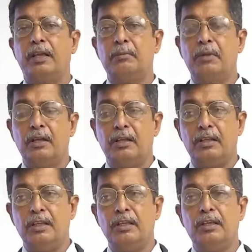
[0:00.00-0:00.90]
they get
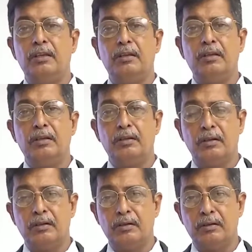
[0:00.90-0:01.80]
scaled. As
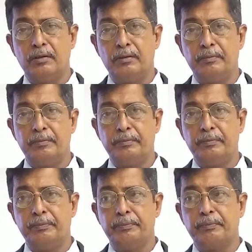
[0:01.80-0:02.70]
a result, the heat
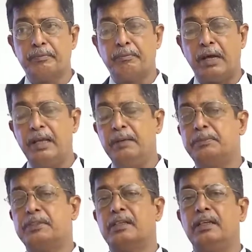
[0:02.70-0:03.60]
exchange between
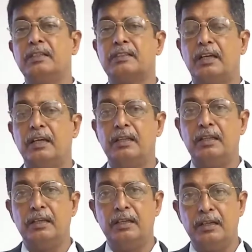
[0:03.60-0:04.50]
the water and the
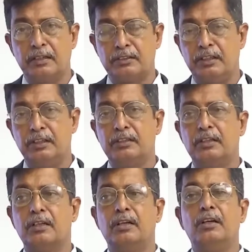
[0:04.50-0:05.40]
oil stops.
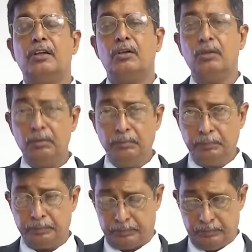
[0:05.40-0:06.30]

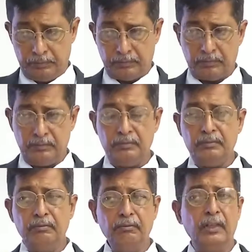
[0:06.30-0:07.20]
So
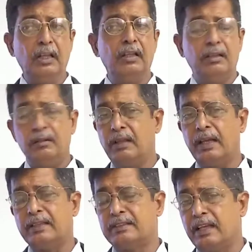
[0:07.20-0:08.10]
either
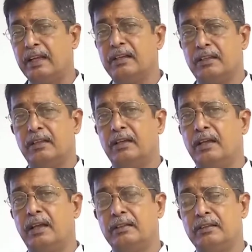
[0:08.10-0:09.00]
we
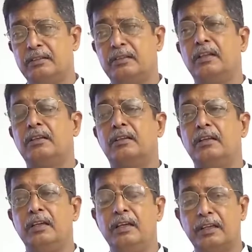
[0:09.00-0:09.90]
can overcome
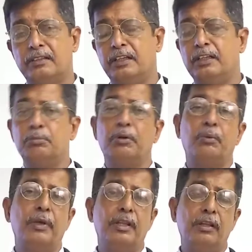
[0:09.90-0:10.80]
this
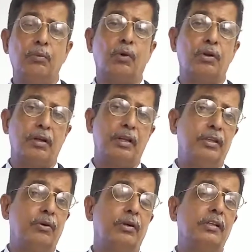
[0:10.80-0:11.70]
by setting
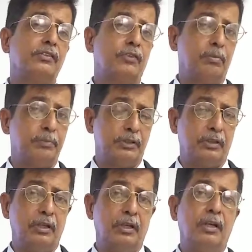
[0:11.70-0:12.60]
up a
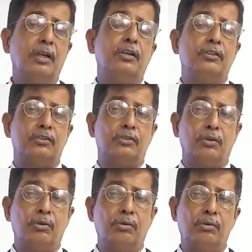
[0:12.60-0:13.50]
schedule of
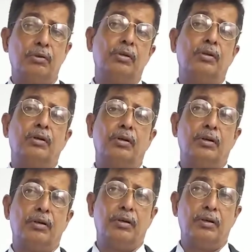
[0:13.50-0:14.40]

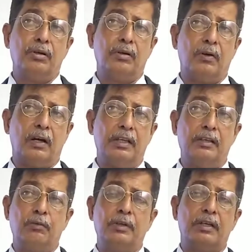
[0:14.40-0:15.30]
monitoring
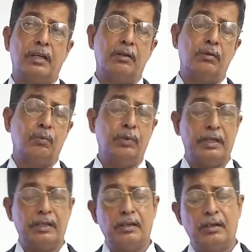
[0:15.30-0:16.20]
and
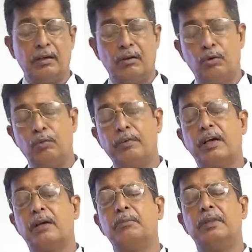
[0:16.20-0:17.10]
timely
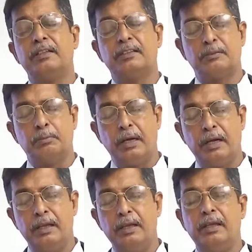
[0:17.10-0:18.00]

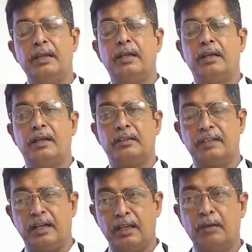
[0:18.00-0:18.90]
descaling
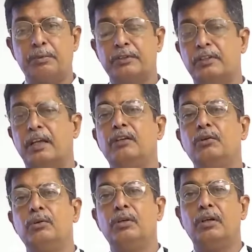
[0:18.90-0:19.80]
of
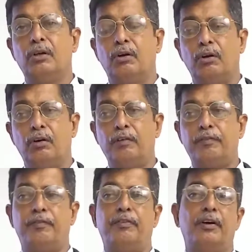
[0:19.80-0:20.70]
the heat exchanger.
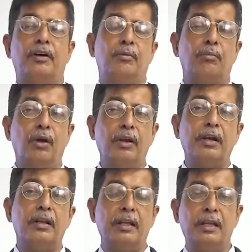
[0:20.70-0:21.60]

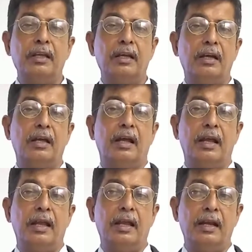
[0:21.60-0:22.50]
Alternatively,
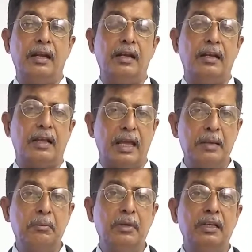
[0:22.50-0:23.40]
we can use
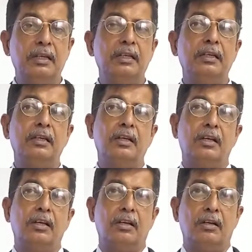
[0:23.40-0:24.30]
an air-cooled
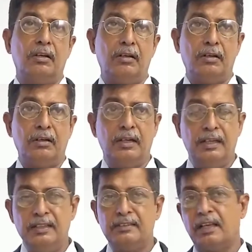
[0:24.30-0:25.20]
oil cooler.
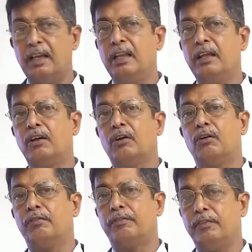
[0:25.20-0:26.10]
An air-cooled
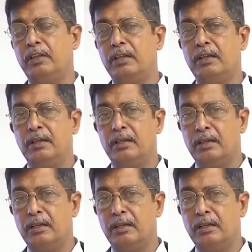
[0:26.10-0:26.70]
oil cooler